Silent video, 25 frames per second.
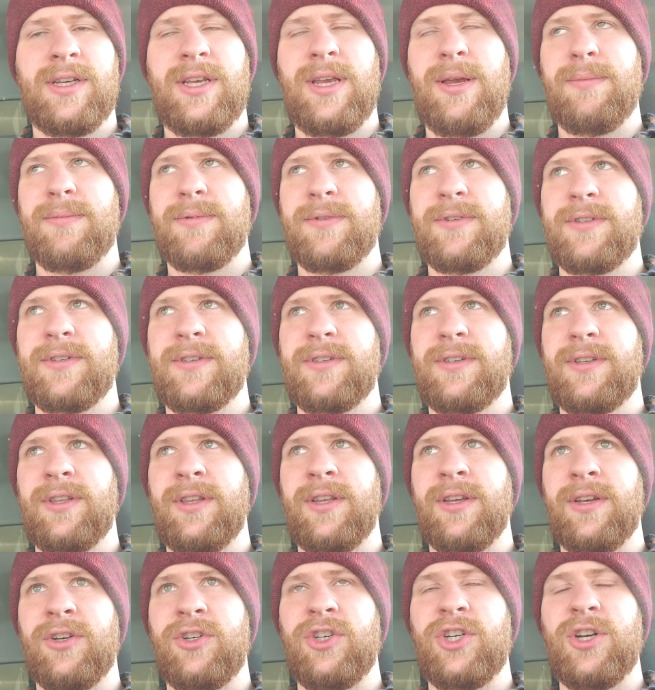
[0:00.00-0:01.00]
keeps
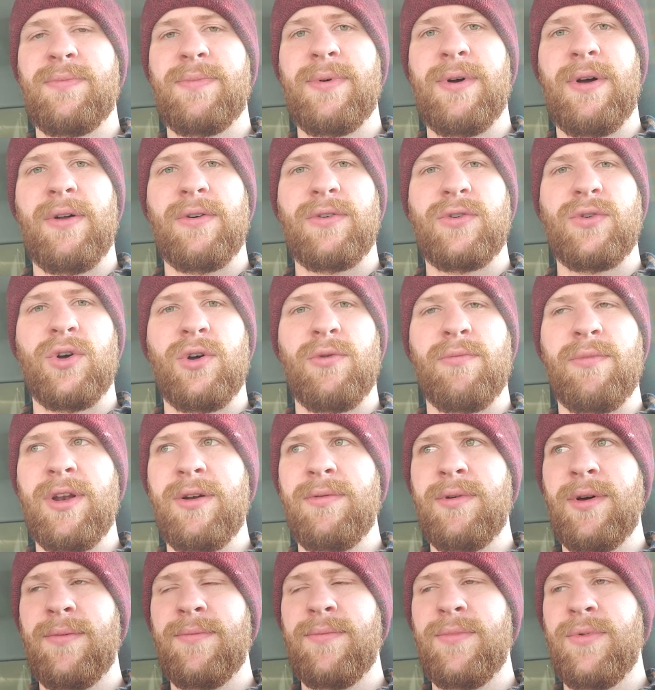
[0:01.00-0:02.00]
the chip out to a
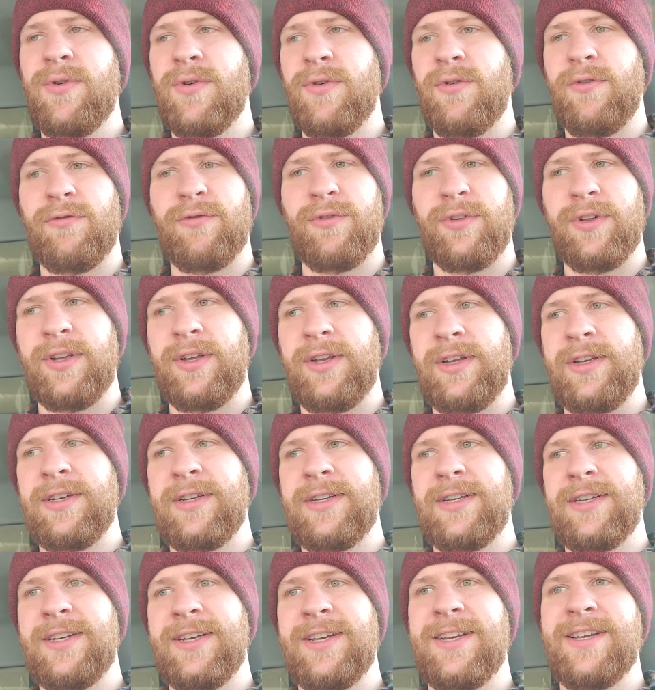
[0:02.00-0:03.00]
minimum. Hopefully
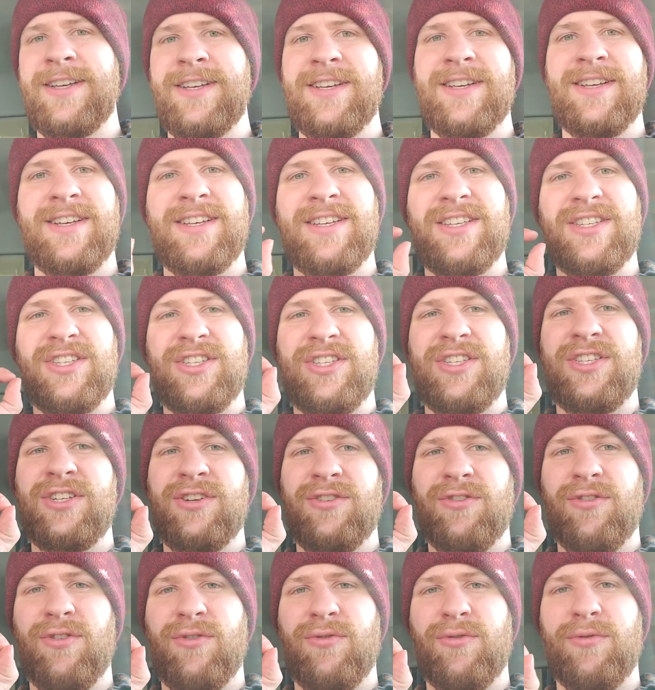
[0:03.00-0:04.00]

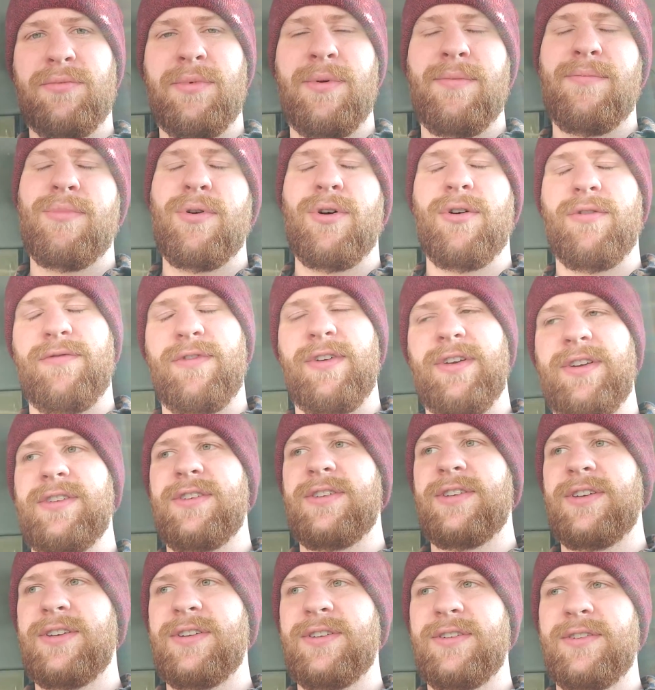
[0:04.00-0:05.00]
0 would be
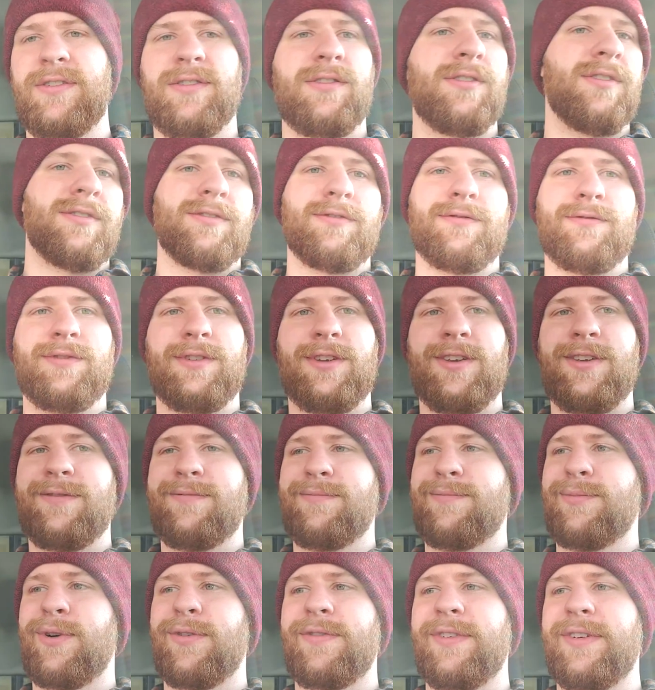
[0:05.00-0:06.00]
perfect. Yeah,
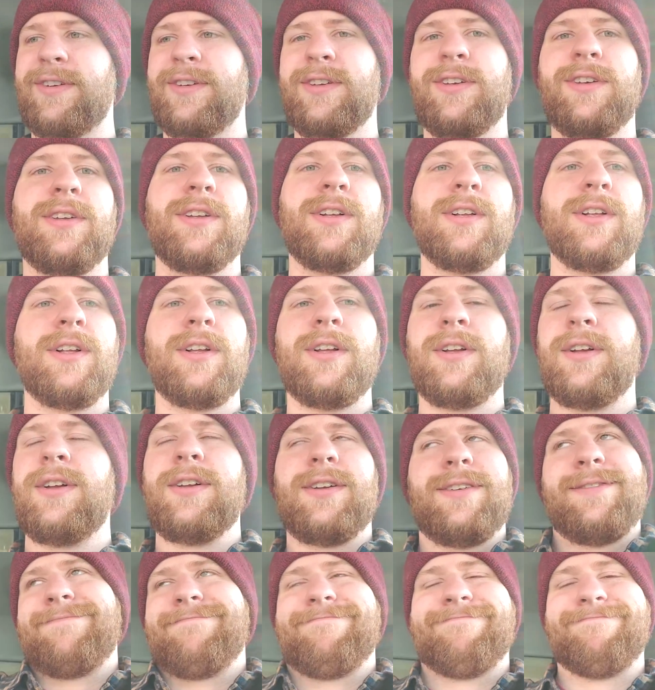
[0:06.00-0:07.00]
perfect.
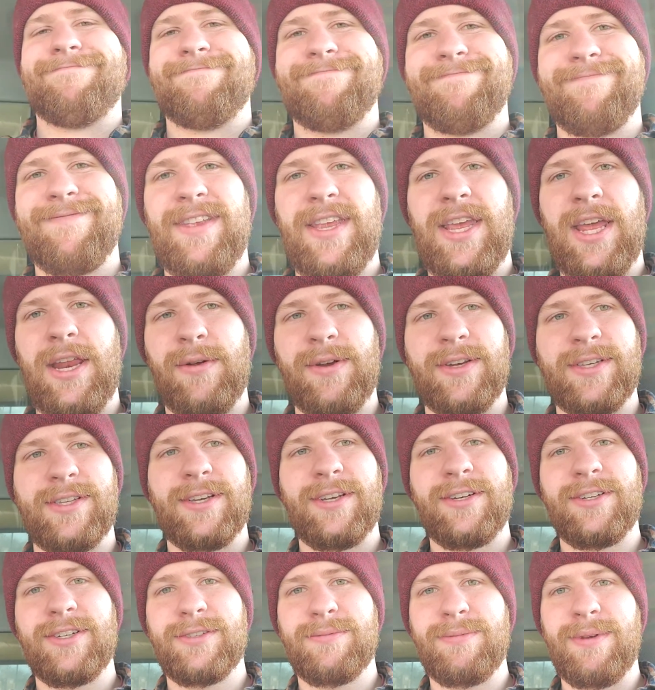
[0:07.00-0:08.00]

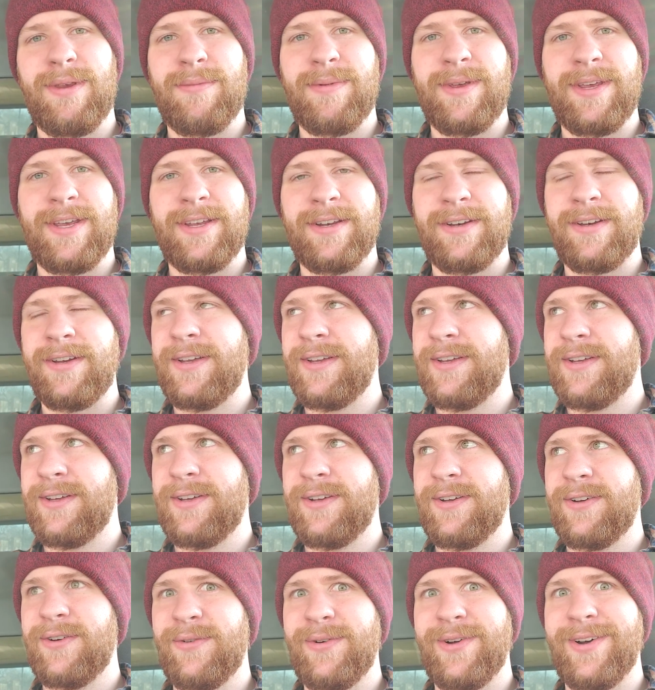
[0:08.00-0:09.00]
Anyways, just me being
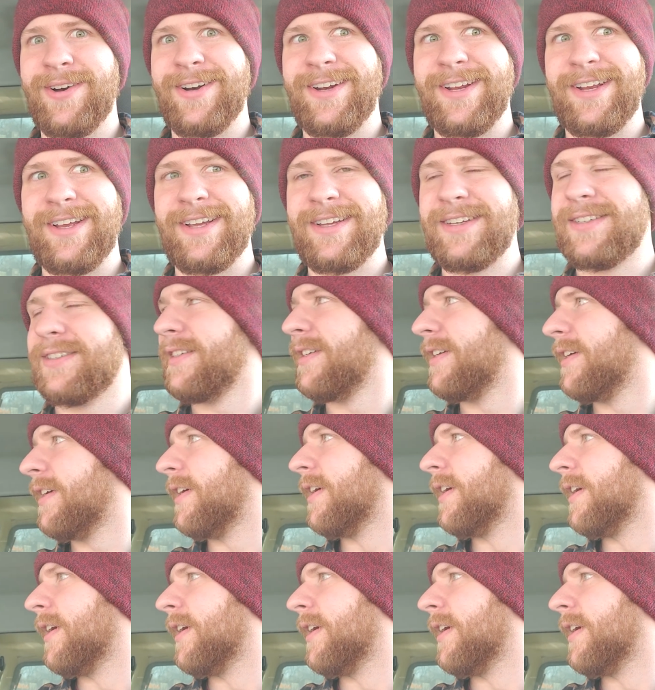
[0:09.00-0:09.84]
weird, I guess.